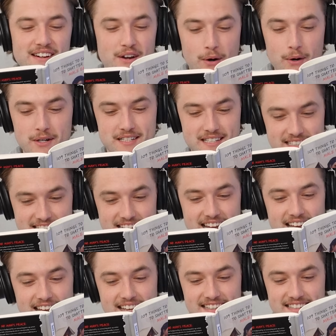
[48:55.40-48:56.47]
Caution.
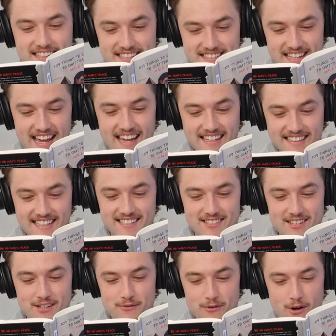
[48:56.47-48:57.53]
Saying this
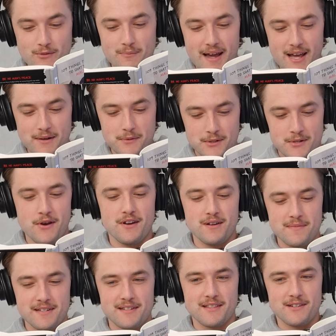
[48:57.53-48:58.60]
to the wrong man will turn
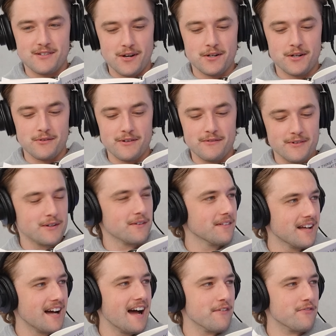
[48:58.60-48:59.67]
him into the Joker in real
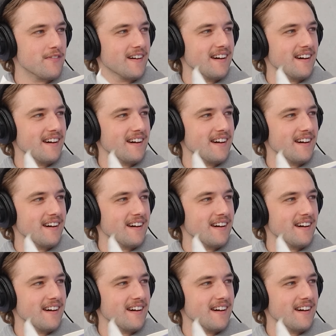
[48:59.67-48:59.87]
life.